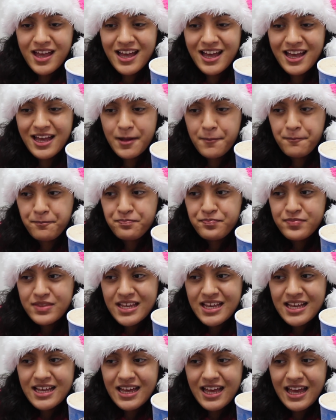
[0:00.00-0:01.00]

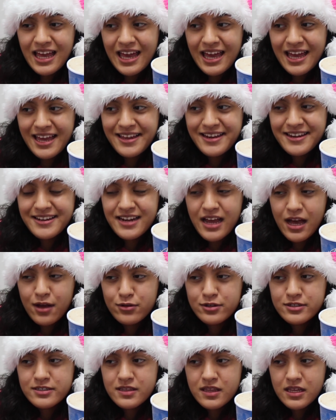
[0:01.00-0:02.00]
And
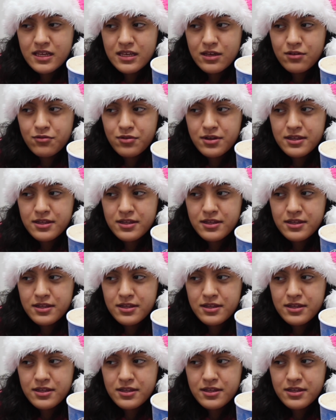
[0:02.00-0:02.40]
I was thinking,